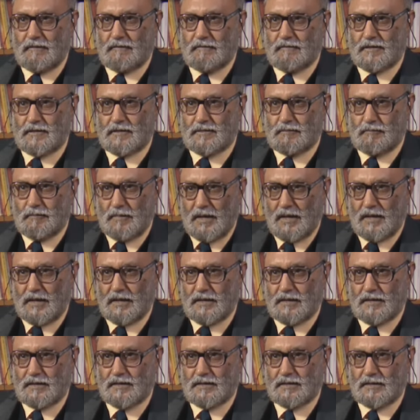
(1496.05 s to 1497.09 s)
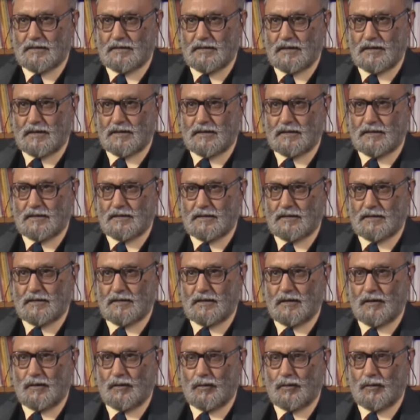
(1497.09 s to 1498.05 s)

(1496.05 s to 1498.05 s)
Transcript: which meant that the